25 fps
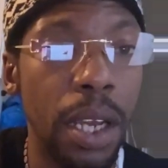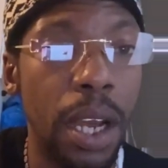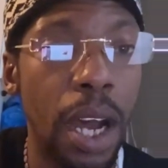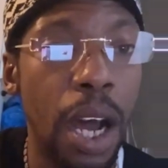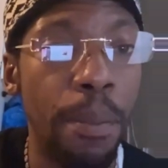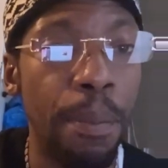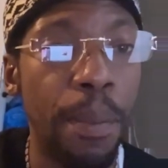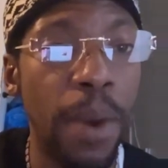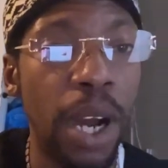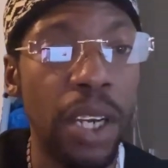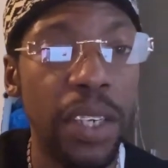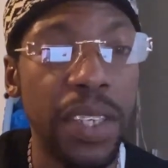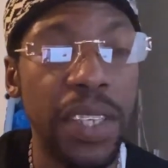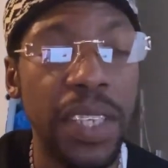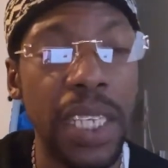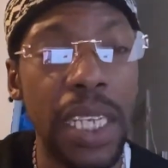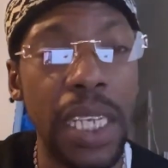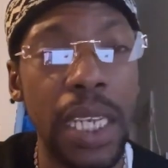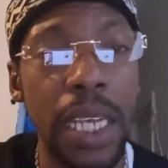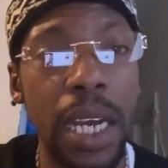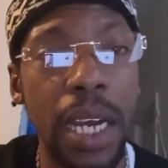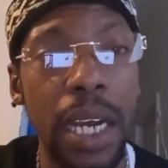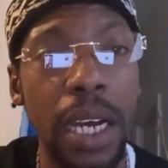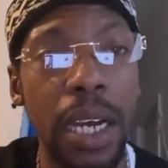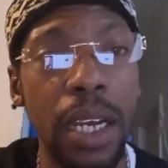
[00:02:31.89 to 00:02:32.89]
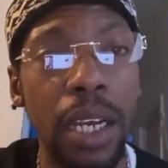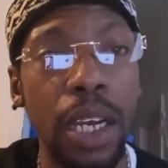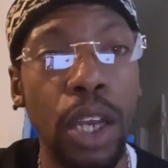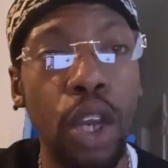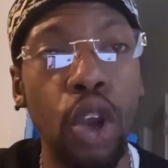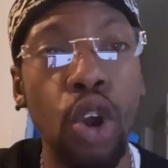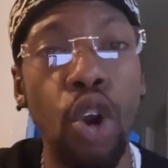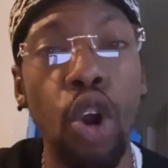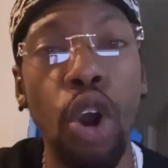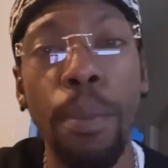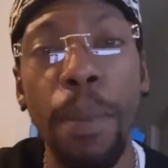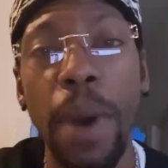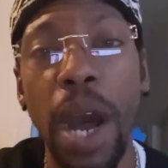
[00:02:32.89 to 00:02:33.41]
amongst the
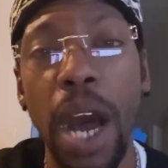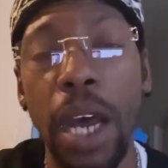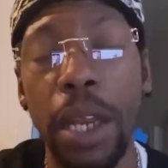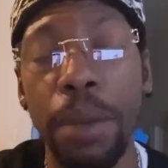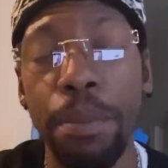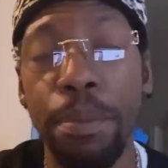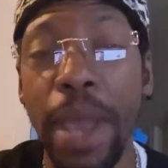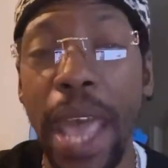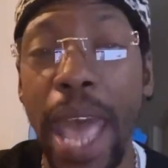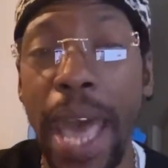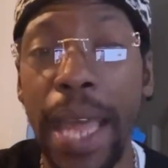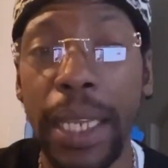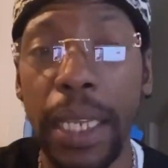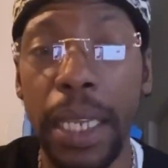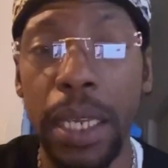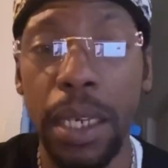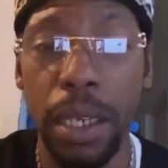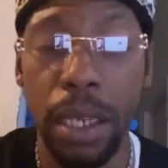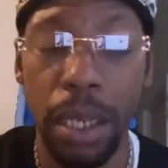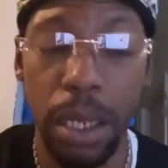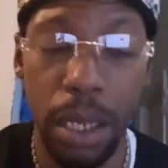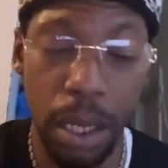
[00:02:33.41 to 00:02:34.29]
gourmand palate.